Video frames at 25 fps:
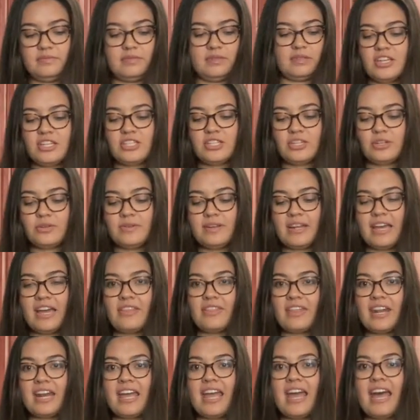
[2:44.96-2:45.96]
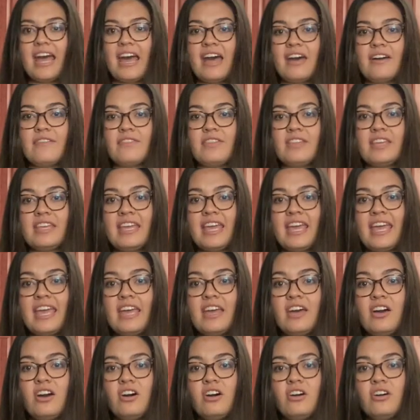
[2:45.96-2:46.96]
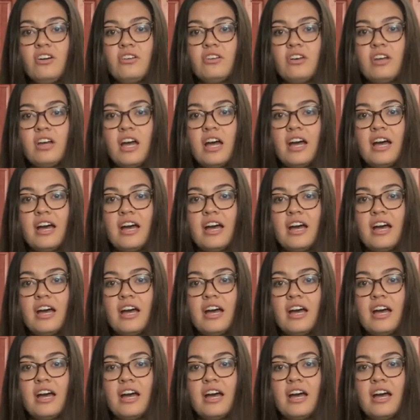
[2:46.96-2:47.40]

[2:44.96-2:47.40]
So now that I have the kale